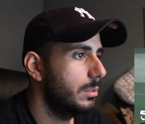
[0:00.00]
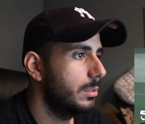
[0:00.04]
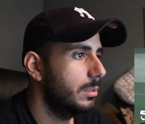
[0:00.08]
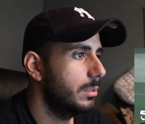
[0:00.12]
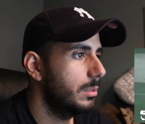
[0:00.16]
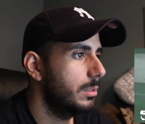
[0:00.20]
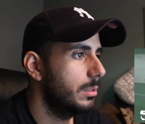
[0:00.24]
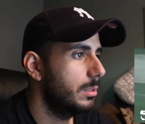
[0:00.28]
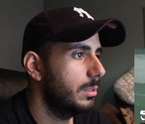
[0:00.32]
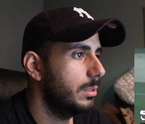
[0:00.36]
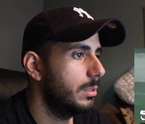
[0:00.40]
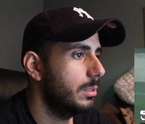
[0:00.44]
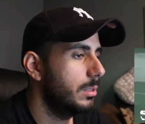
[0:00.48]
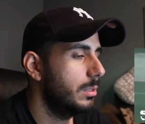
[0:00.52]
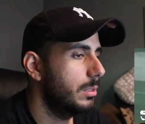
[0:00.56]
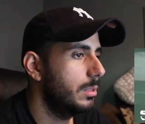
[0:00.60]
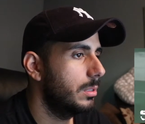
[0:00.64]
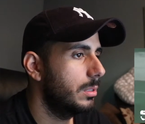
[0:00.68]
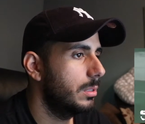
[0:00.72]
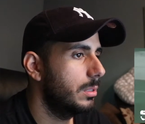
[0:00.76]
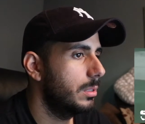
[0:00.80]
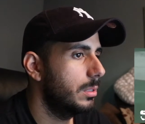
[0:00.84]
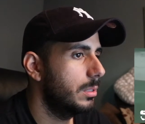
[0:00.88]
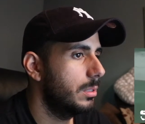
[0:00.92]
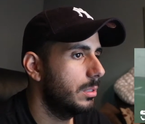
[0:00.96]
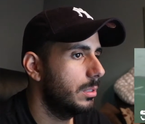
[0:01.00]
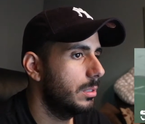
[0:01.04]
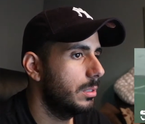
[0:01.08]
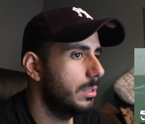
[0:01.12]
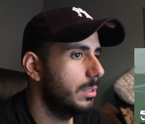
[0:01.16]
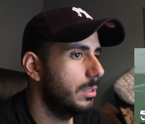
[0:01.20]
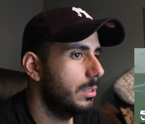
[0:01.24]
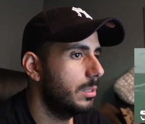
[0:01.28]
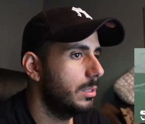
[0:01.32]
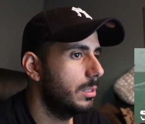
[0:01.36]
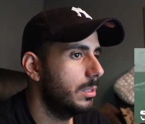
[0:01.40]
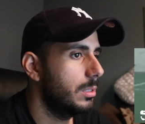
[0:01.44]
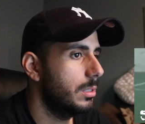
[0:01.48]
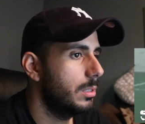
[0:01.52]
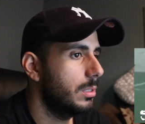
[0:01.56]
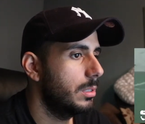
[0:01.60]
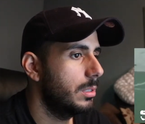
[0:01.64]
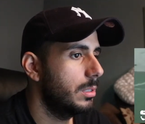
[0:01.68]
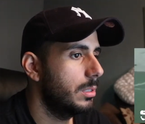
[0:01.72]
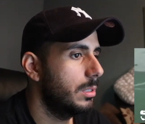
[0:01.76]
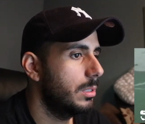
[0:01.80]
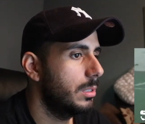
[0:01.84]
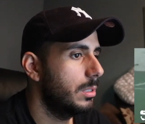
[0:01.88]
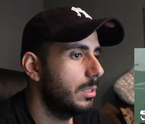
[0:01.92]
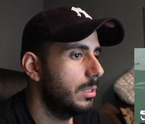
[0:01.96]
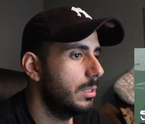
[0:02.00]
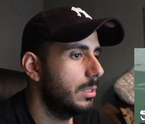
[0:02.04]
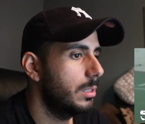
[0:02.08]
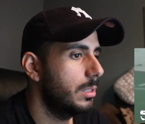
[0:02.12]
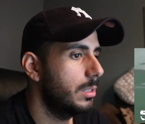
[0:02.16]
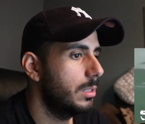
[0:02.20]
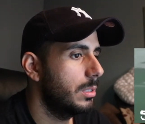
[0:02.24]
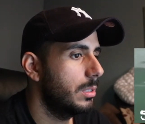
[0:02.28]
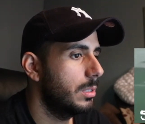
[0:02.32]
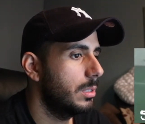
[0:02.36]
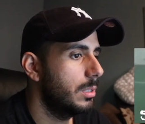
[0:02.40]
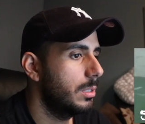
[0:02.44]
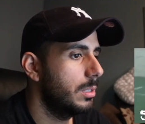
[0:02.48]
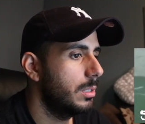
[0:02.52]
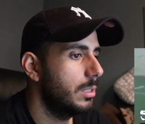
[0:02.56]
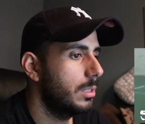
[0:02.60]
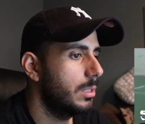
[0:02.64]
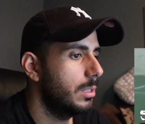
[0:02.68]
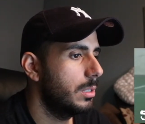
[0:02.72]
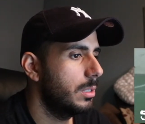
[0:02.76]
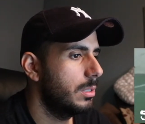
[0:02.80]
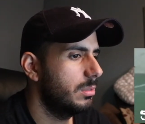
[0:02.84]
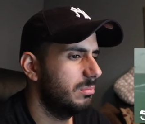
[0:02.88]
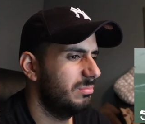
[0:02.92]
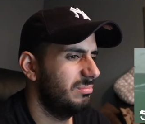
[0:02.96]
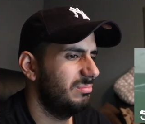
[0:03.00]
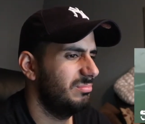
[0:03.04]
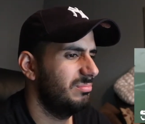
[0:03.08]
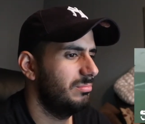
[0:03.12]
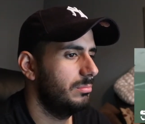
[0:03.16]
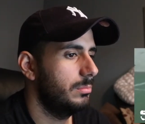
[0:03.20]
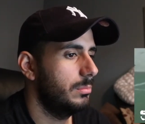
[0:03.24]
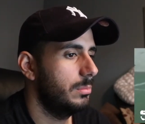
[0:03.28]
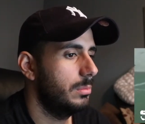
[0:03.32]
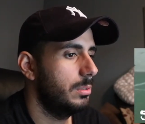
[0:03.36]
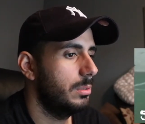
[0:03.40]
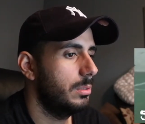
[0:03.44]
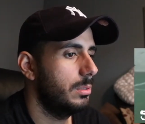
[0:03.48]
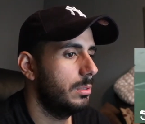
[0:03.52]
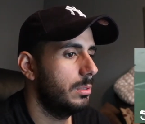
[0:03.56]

No one is speaking in this clip.